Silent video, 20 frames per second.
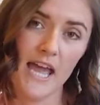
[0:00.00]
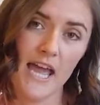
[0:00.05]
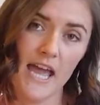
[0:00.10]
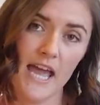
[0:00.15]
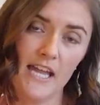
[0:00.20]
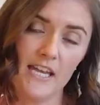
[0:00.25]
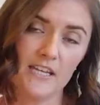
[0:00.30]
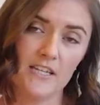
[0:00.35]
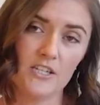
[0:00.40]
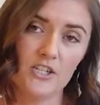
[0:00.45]

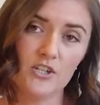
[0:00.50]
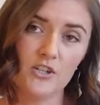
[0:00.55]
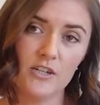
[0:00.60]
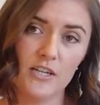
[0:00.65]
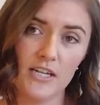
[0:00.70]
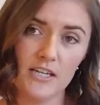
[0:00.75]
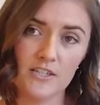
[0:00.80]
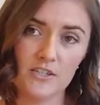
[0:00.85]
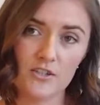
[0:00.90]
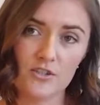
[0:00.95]
and you
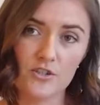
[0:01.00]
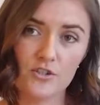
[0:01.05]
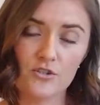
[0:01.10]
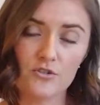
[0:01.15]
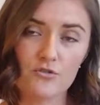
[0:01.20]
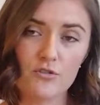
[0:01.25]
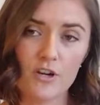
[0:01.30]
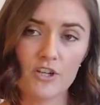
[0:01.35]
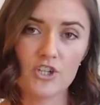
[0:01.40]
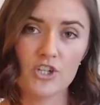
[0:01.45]
need to
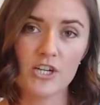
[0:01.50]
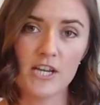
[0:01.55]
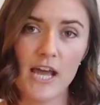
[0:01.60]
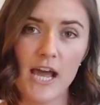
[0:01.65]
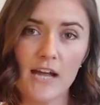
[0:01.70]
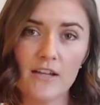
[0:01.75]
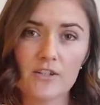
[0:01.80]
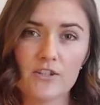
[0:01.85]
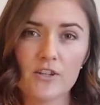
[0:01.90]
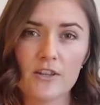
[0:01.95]
stretch it
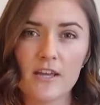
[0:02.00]
out so